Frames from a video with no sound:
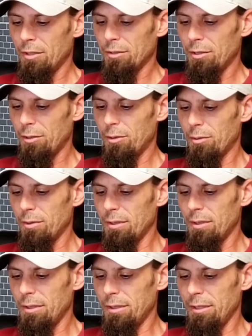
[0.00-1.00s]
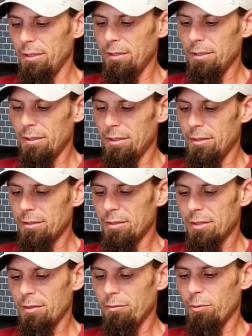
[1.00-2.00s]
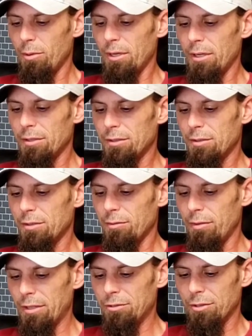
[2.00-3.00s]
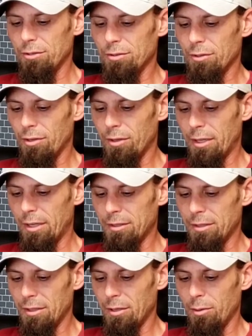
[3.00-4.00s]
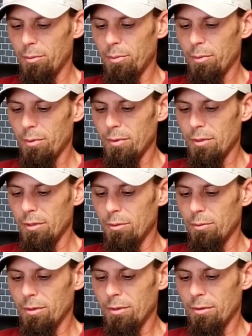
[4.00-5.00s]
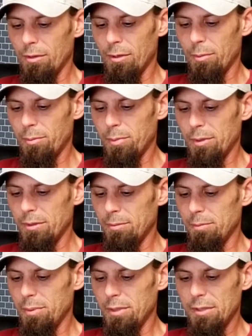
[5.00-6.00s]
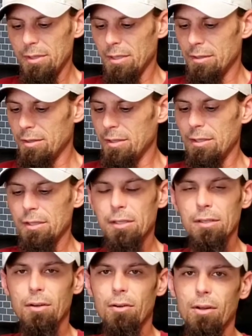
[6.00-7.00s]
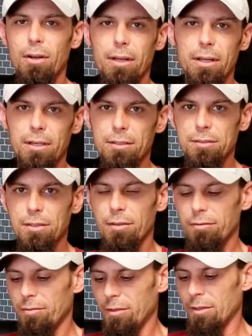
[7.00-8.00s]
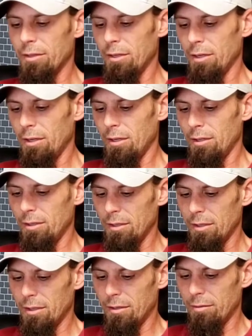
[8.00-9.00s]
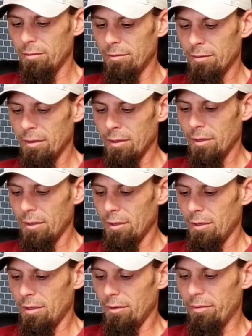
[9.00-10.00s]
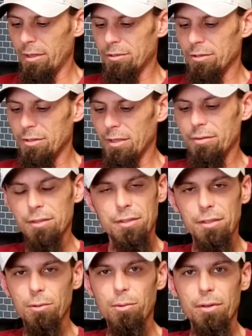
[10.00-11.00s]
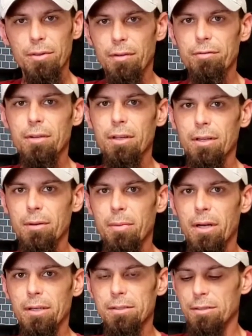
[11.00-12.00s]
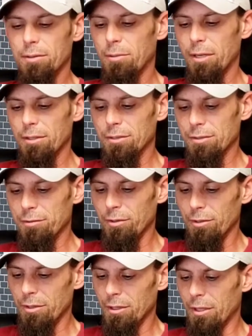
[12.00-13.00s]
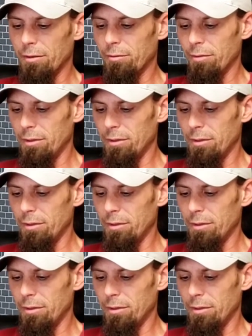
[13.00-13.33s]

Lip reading: So he does giveaways to veterans and all that to help, you know, with their PTSD and all that kind of stuff that the veterans have to deal with after they come back to regular civilian life.